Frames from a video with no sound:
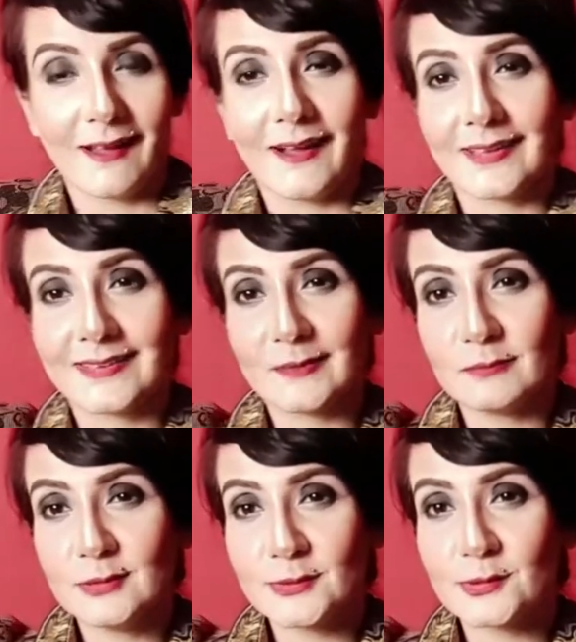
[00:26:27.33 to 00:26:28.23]
I think
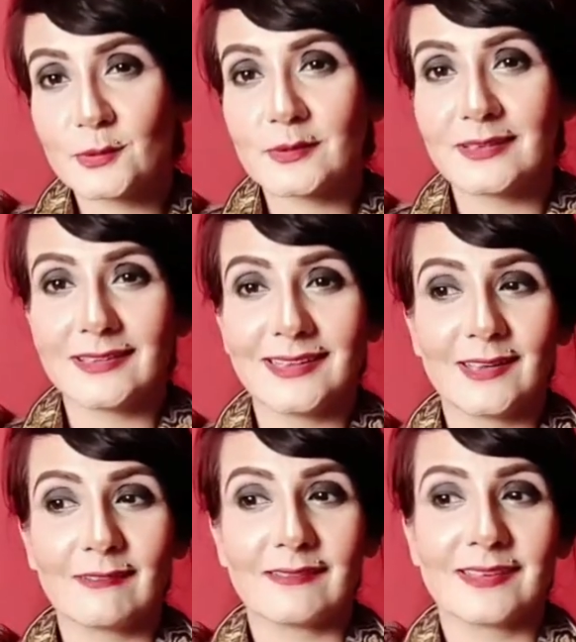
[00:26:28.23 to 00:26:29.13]
Pluto in
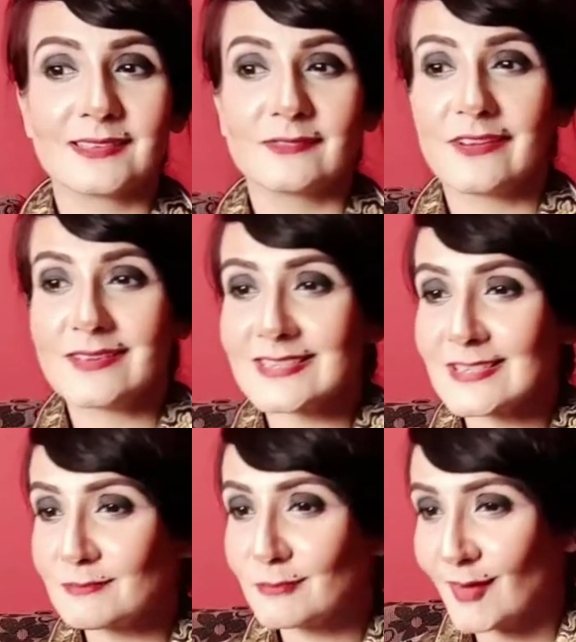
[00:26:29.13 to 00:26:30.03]
Leo is very
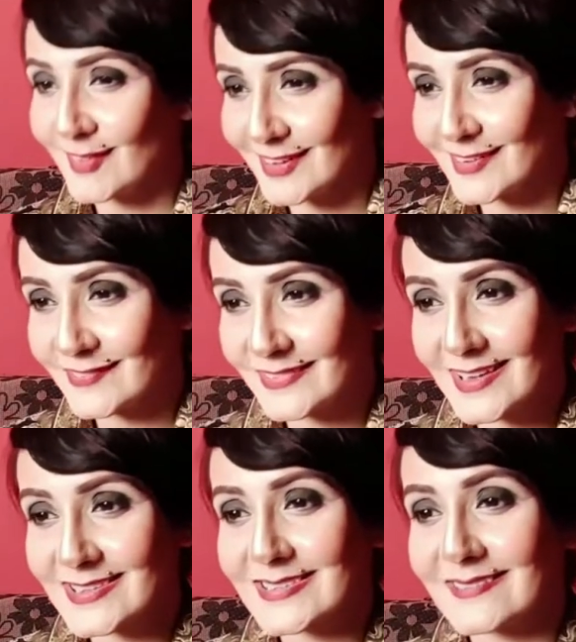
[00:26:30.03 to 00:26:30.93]
symbolic of
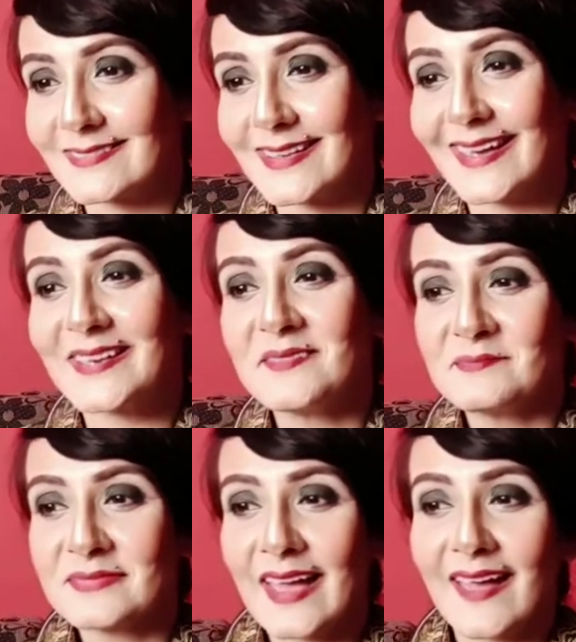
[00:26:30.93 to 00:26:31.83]
this, okay?
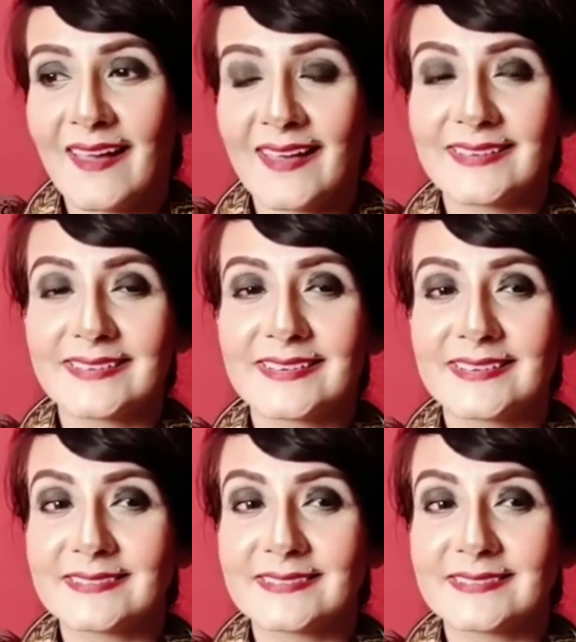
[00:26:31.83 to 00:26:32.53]
And